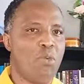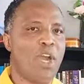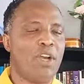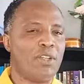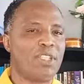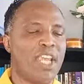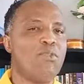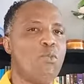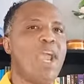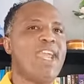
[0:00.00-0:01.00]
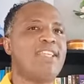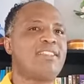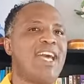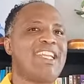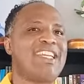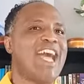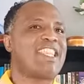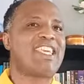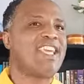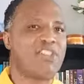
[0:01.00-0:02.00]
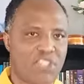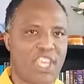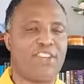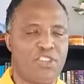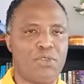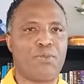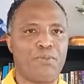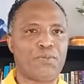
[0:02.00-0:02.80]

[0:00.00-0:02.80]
world in ways that nothing else can do.